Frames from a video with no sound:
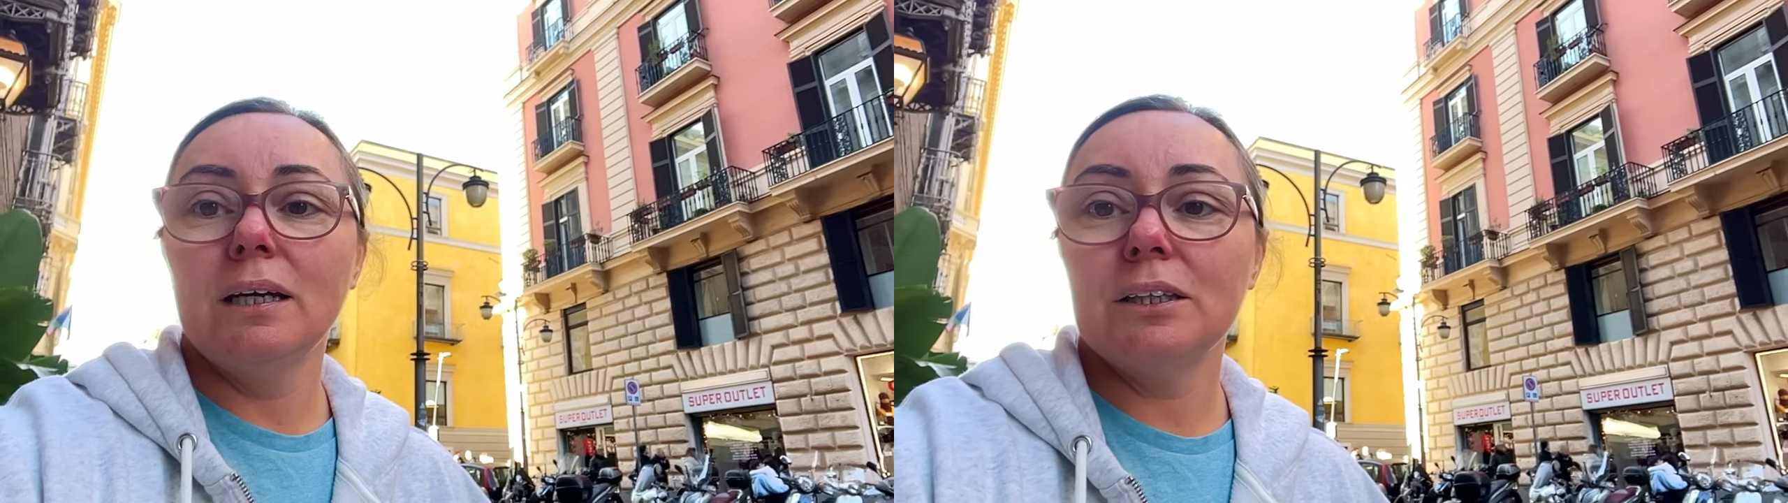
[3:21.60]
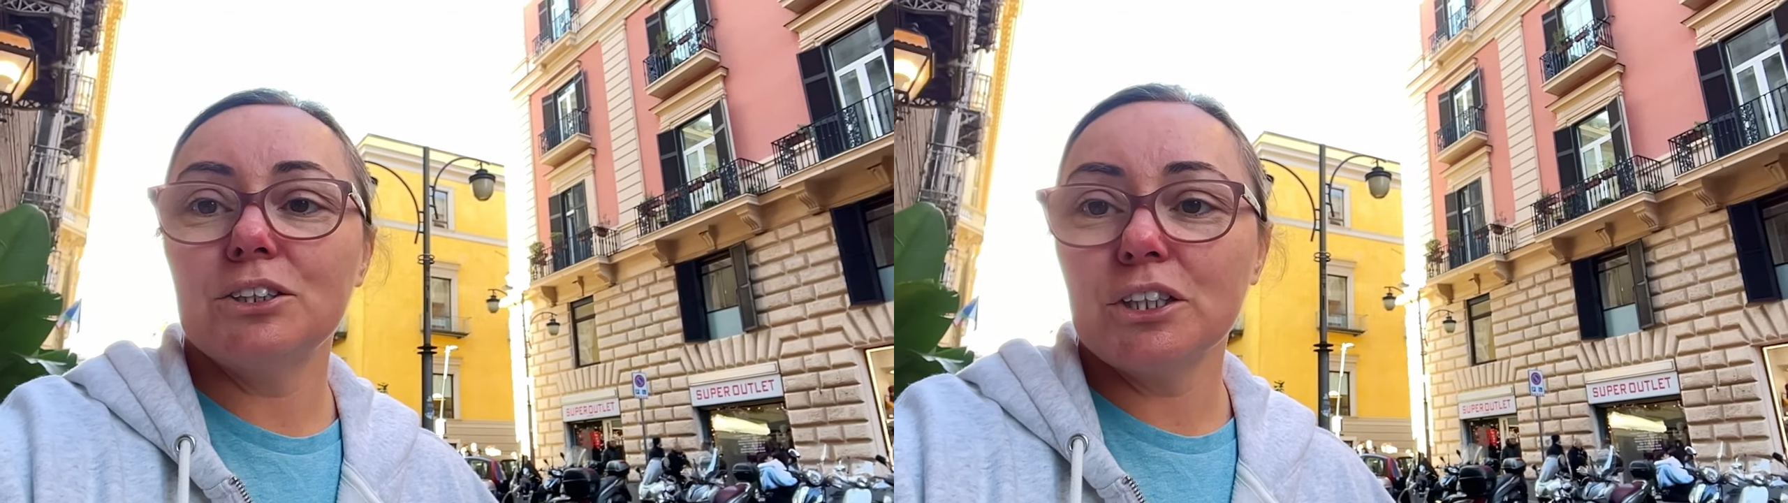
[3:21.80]

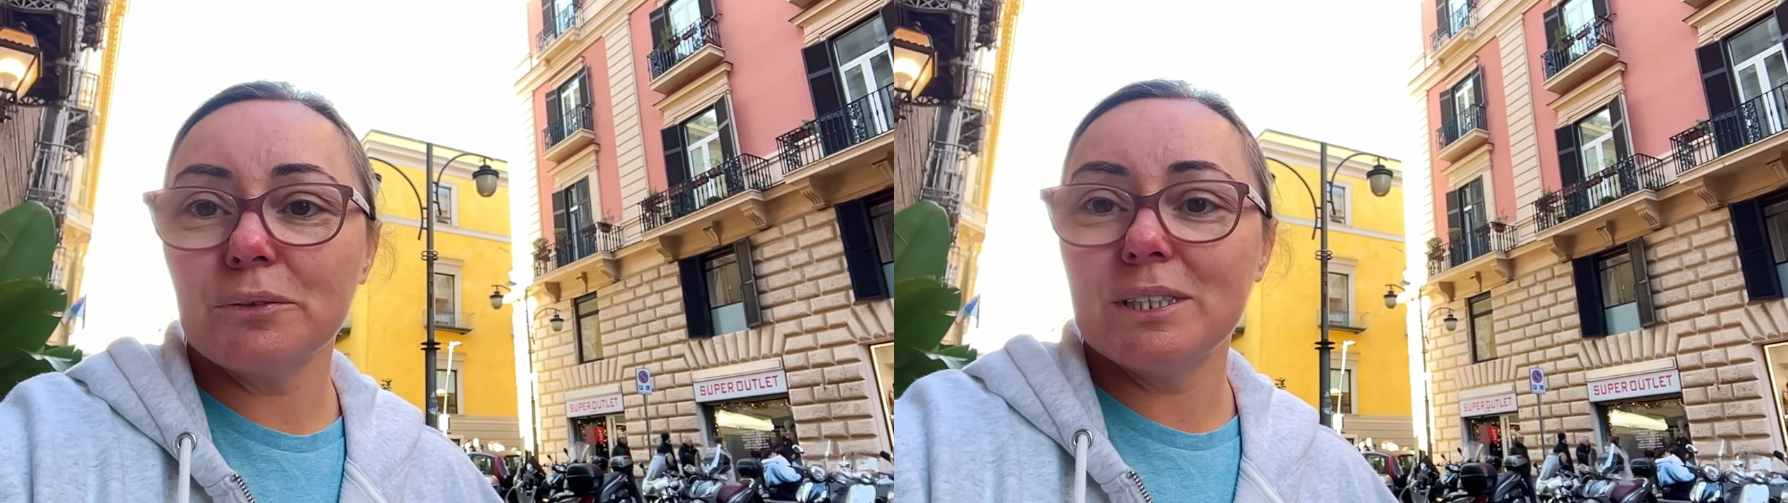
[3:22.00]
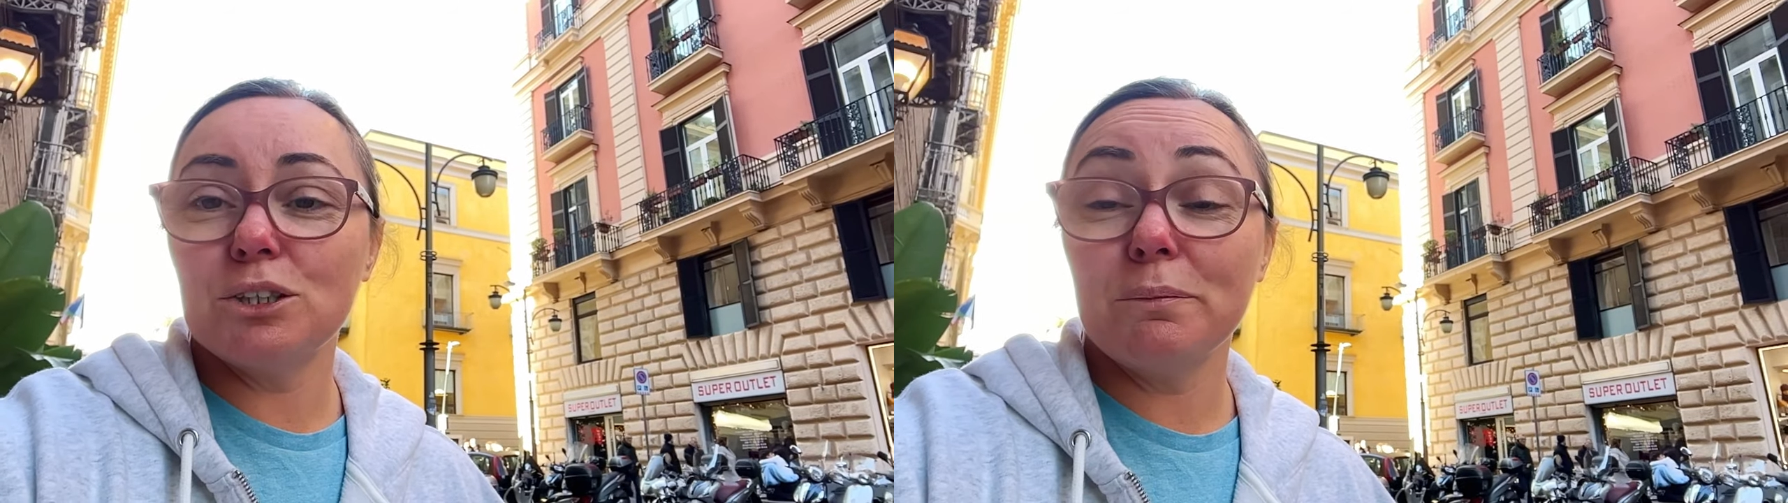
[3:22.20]
the church
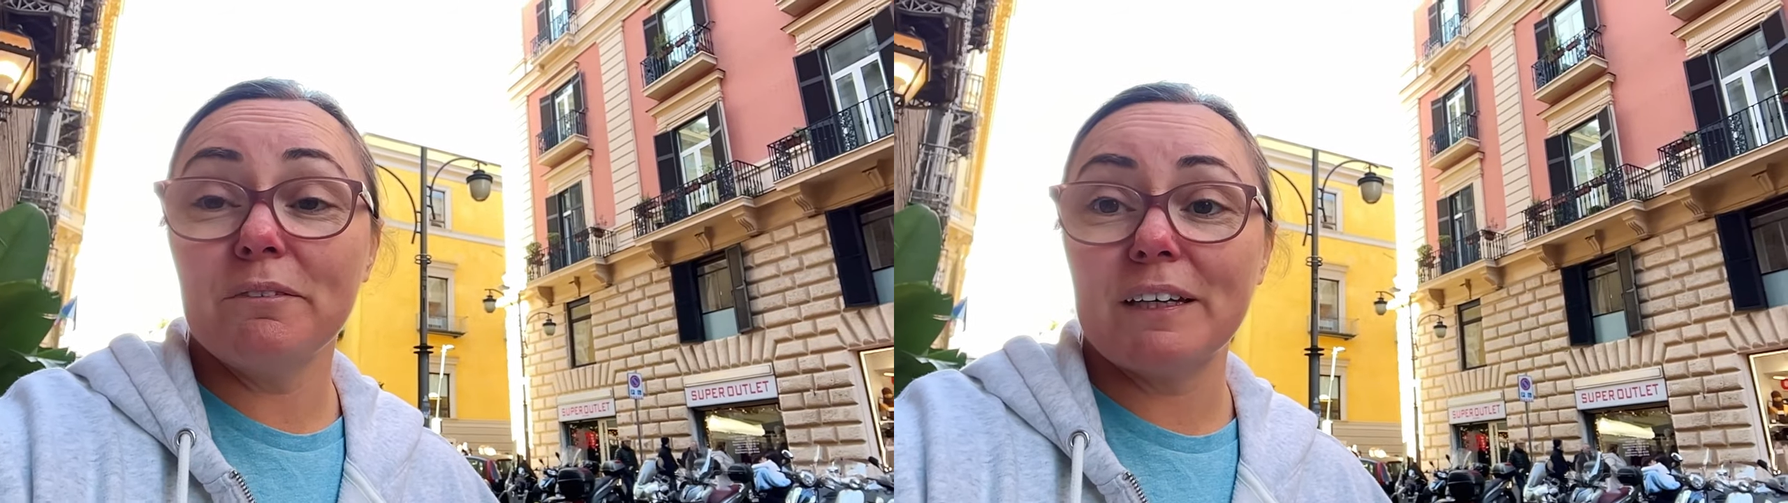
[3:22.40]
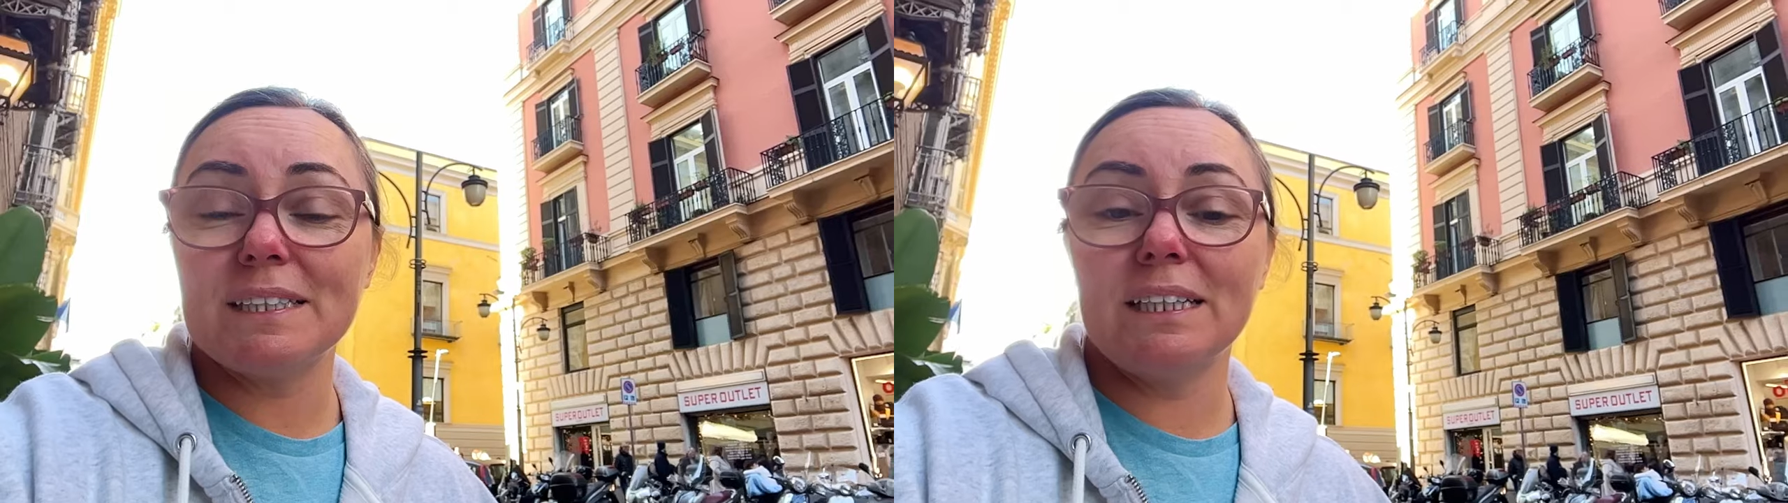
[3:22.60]
was super
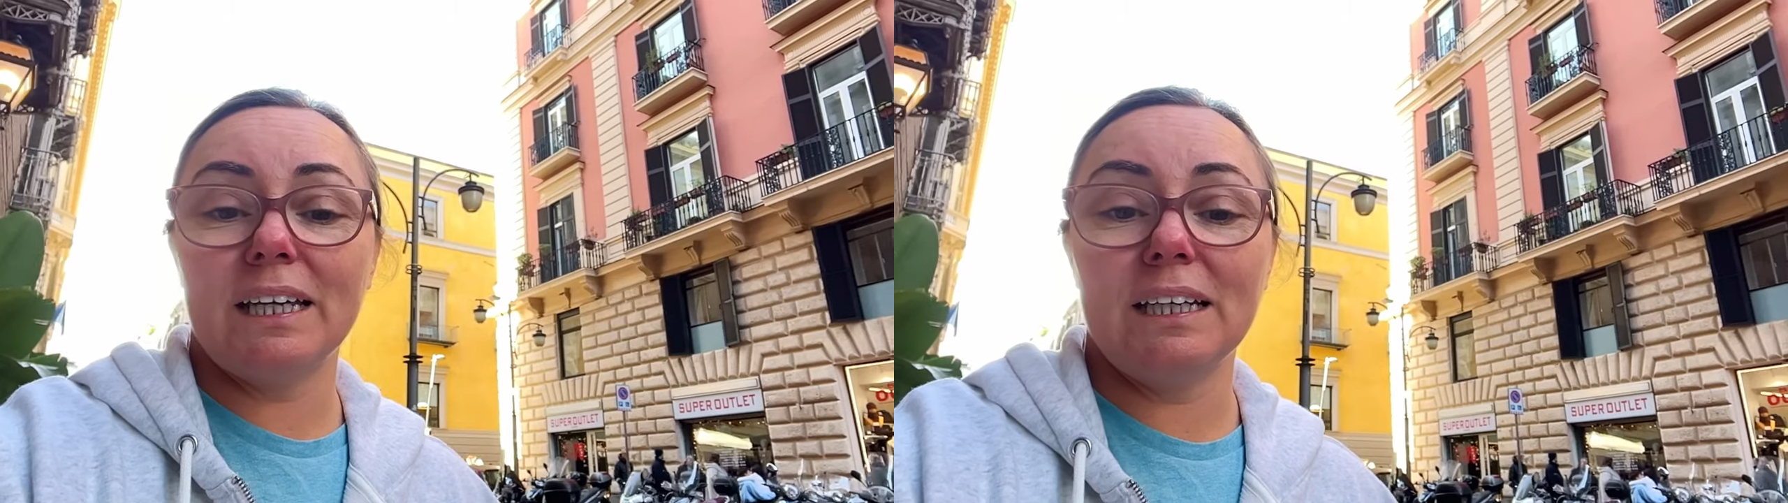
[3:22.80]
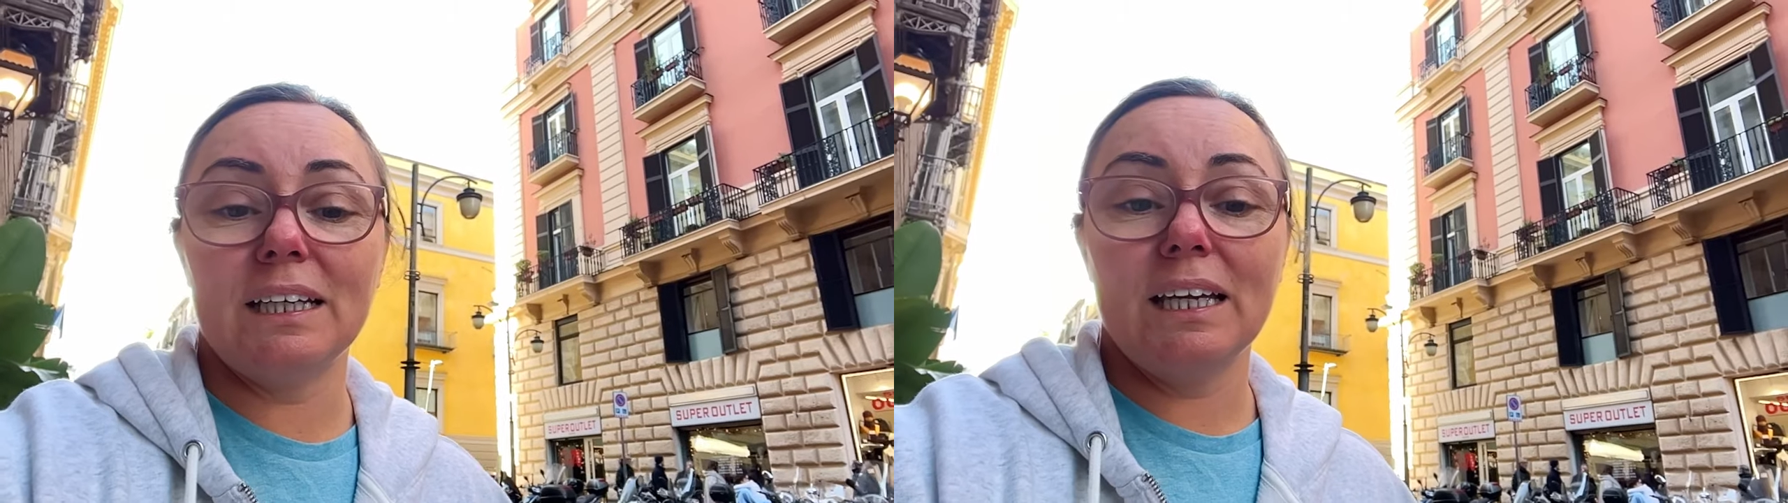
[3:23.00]

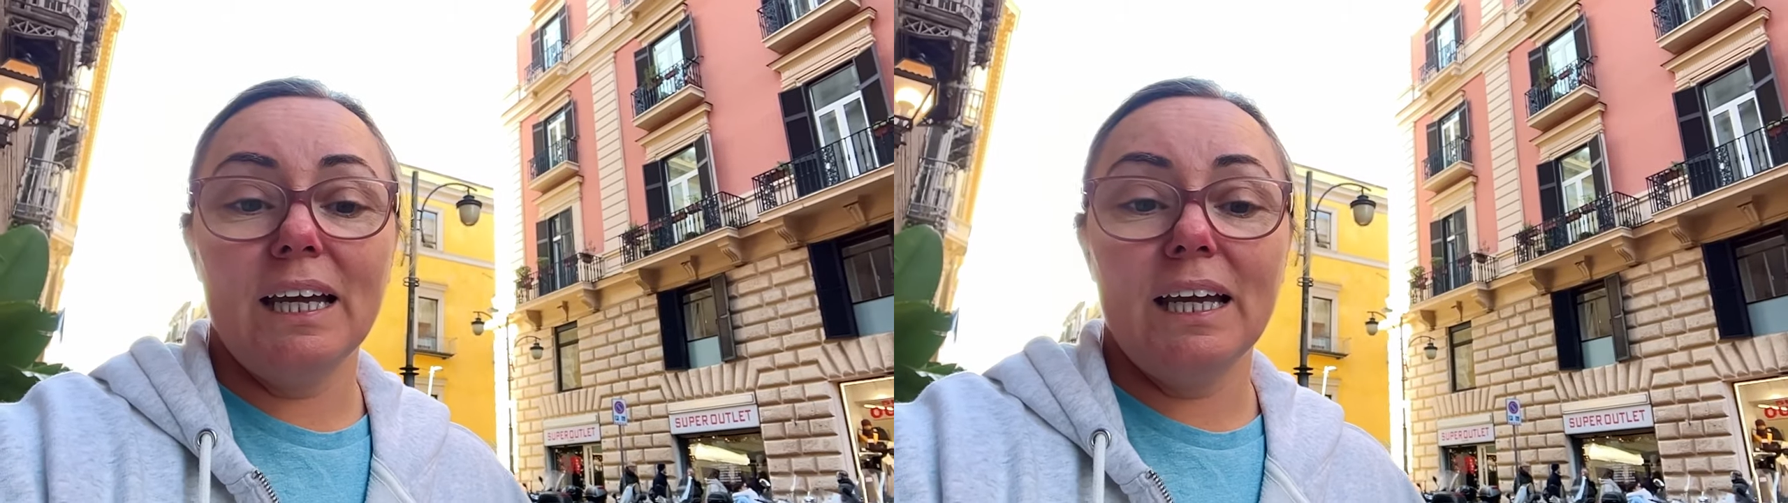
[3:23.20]
fascinating,